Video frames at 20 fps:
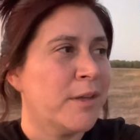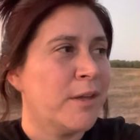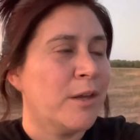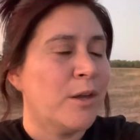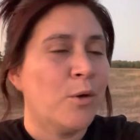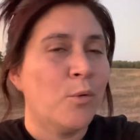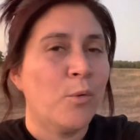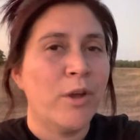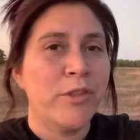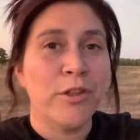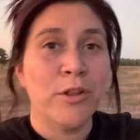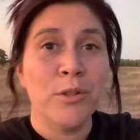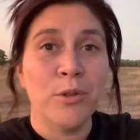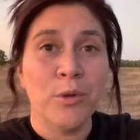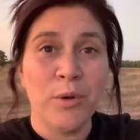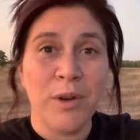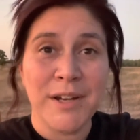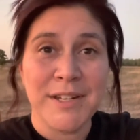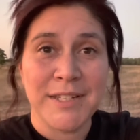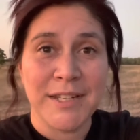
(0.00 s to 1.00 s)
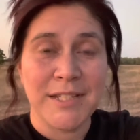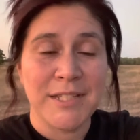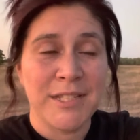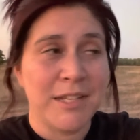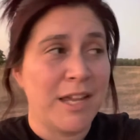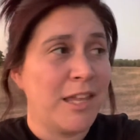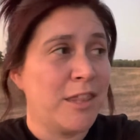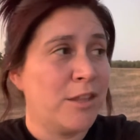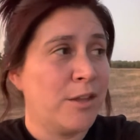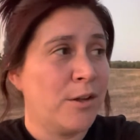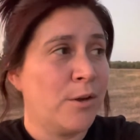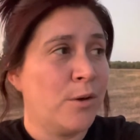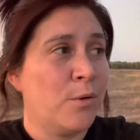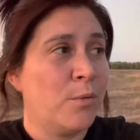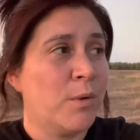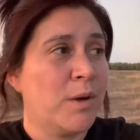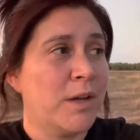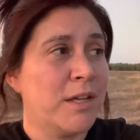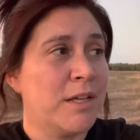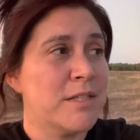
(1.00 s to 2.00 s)
what the Lord did today though
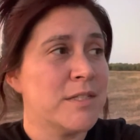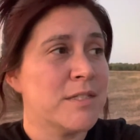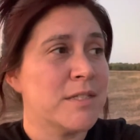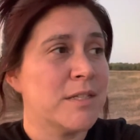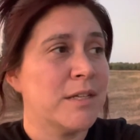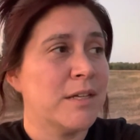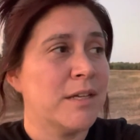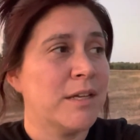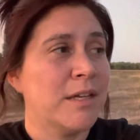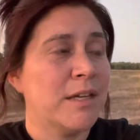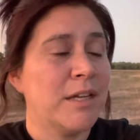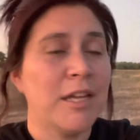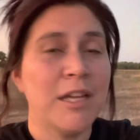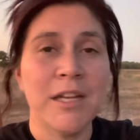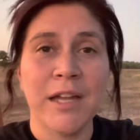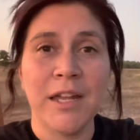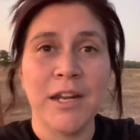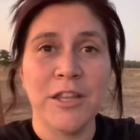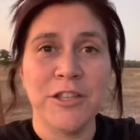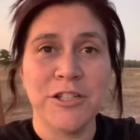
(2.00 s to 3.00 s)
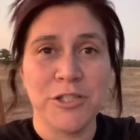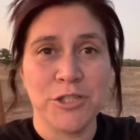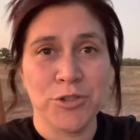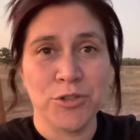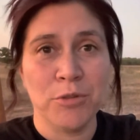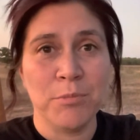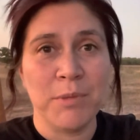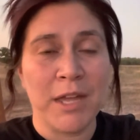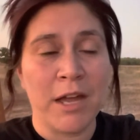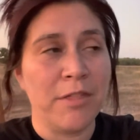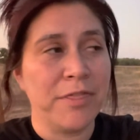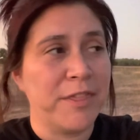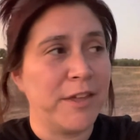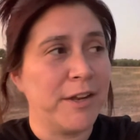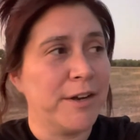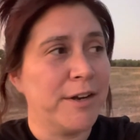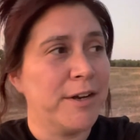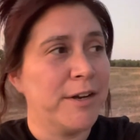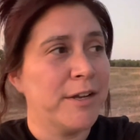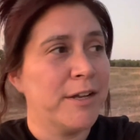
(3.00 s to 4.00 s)
was he kind of just threw me out
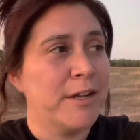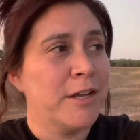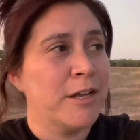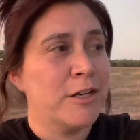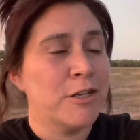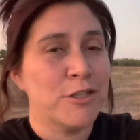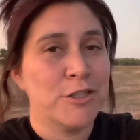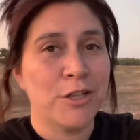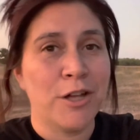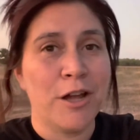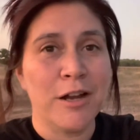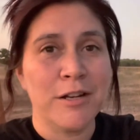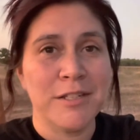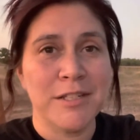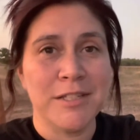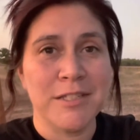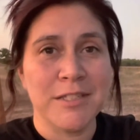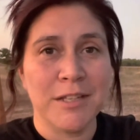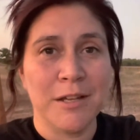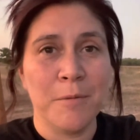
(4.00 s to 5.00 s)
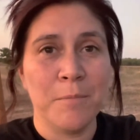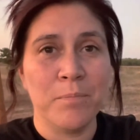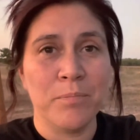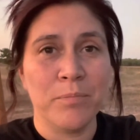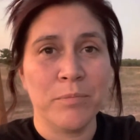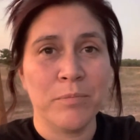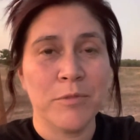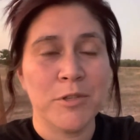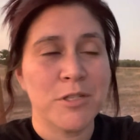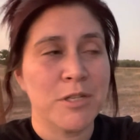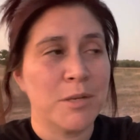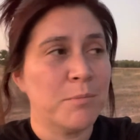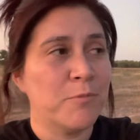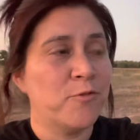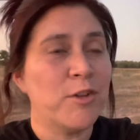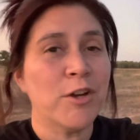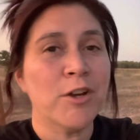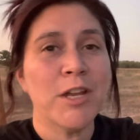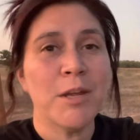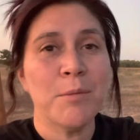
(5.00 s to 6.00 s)
there to talk to some some
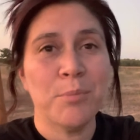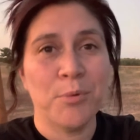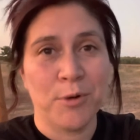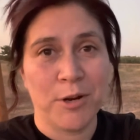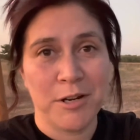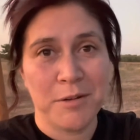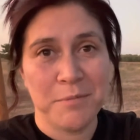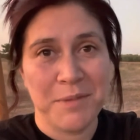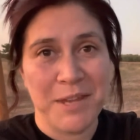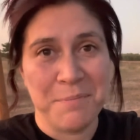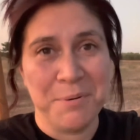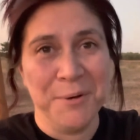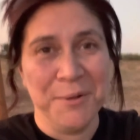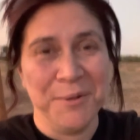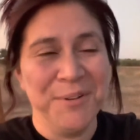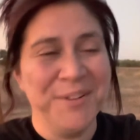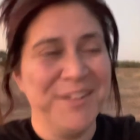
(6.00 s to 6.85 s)
very important people